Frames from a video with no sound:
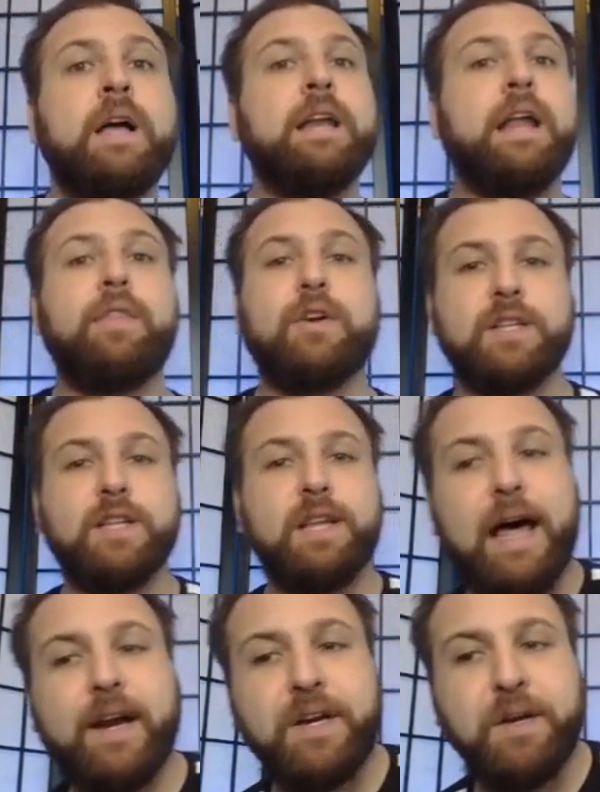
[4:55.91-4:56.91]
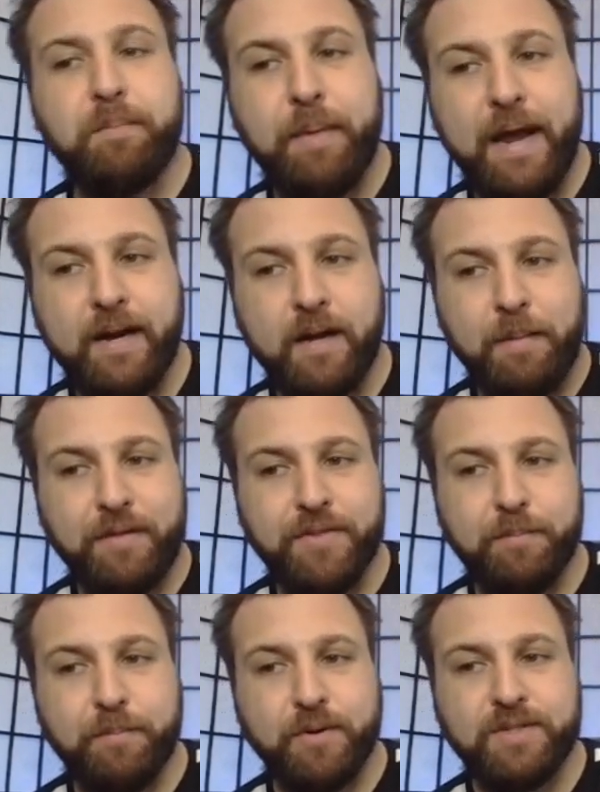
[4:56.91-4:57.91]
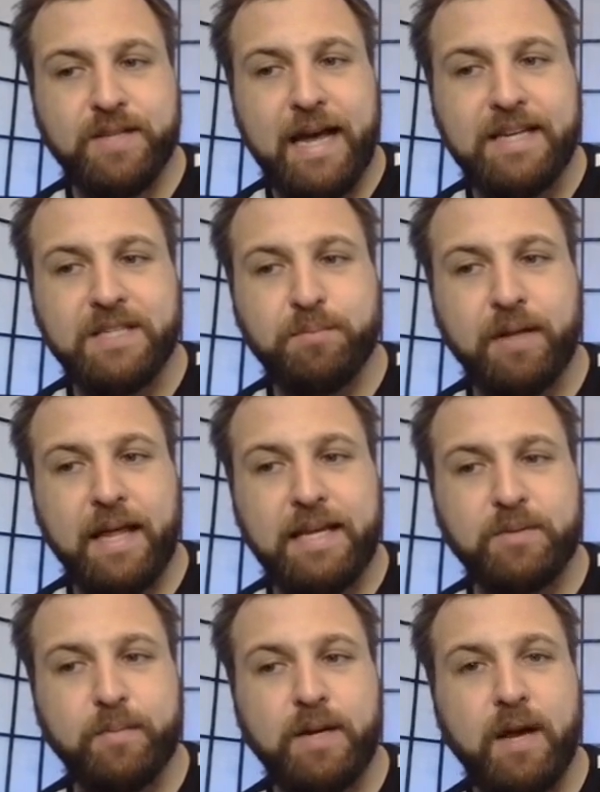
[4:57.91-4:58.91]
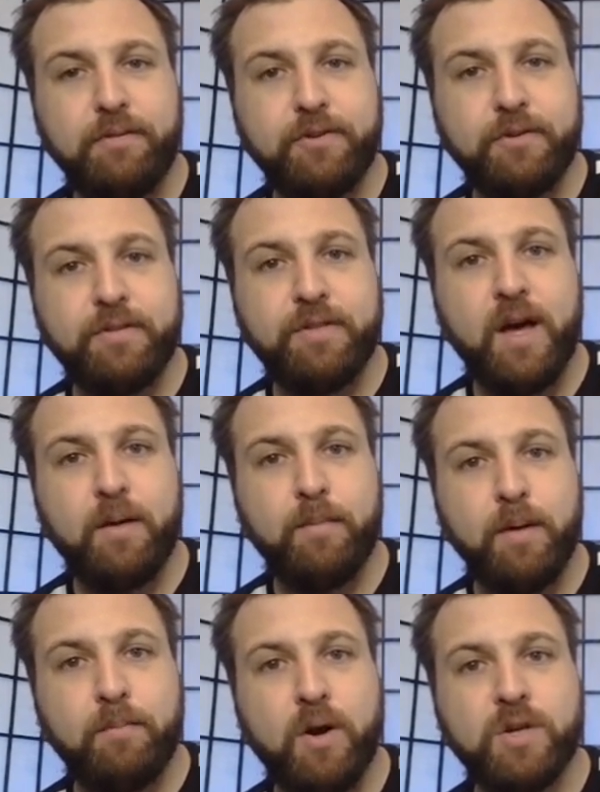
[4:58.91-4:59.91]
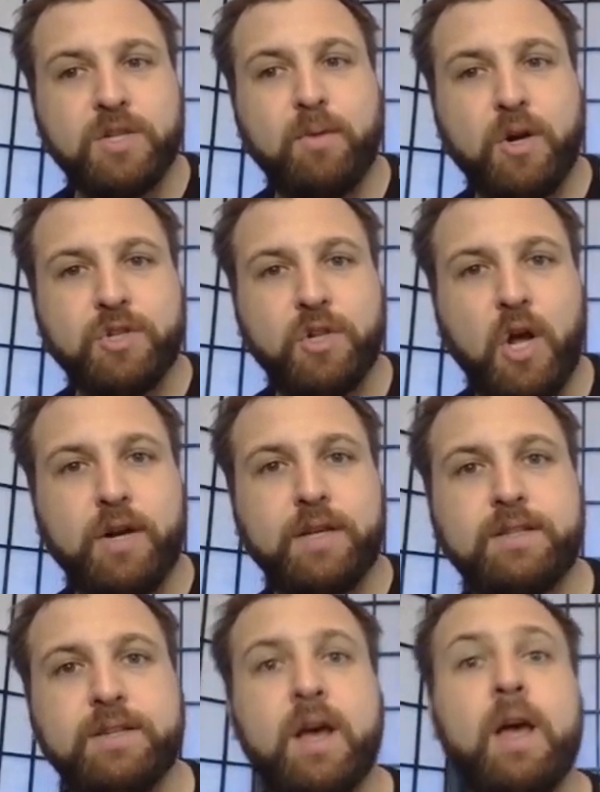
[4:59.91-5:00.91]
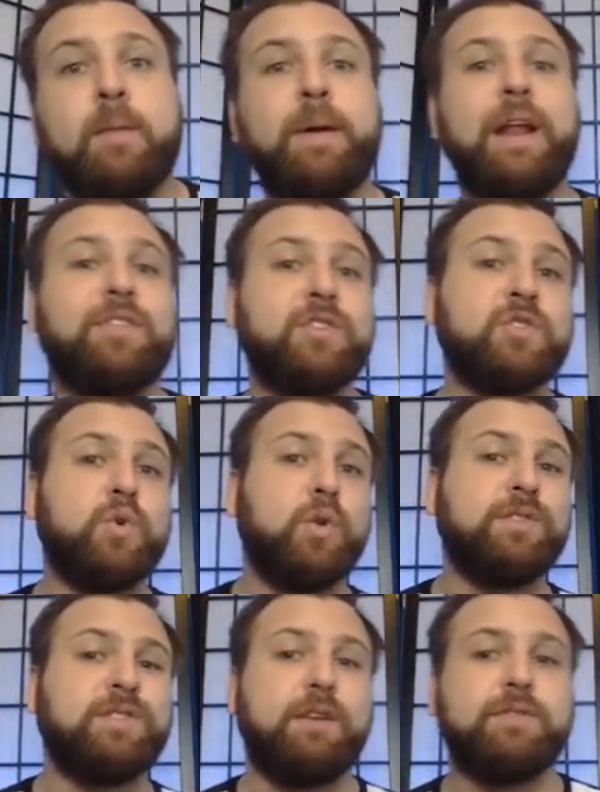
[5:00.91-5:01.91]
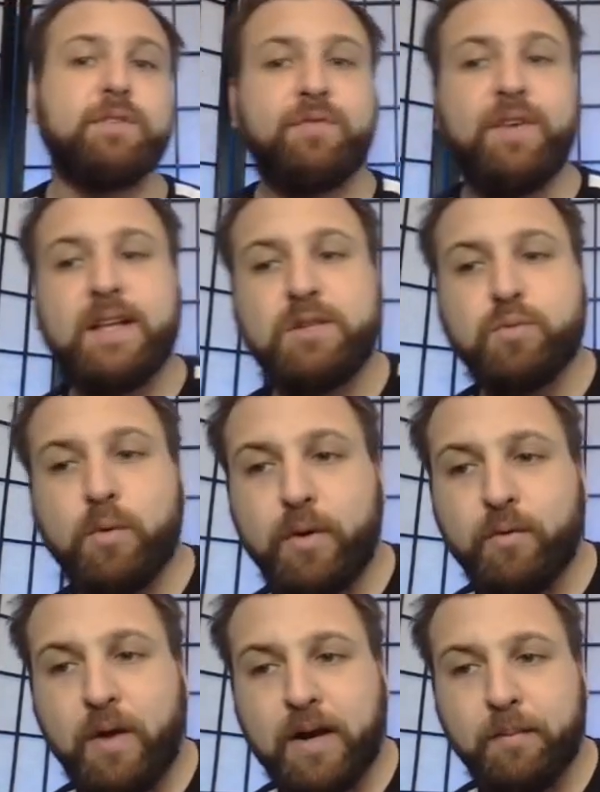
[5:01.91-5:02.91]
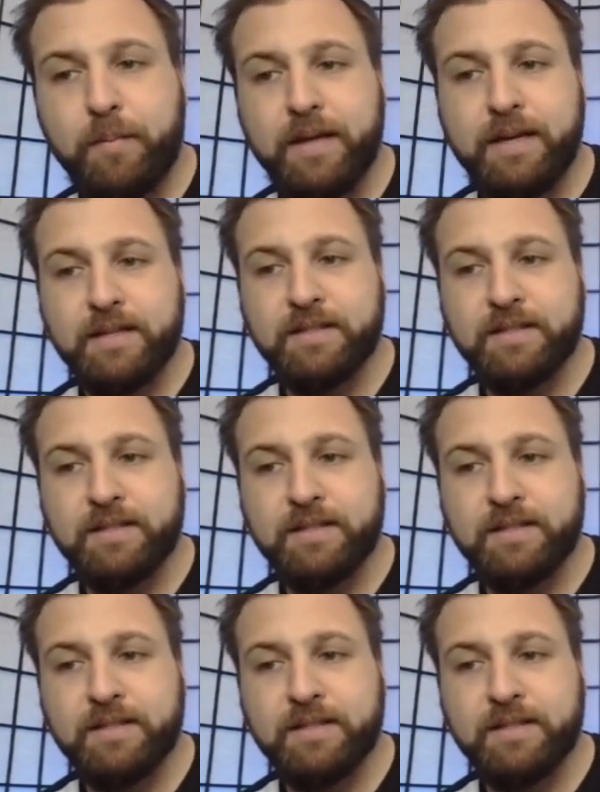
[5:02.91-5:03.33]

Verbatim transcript: Now, there's a lot of debate about the precise placement of your thumb amongst martial artists, but at the School of Self-Defense, what we recommend is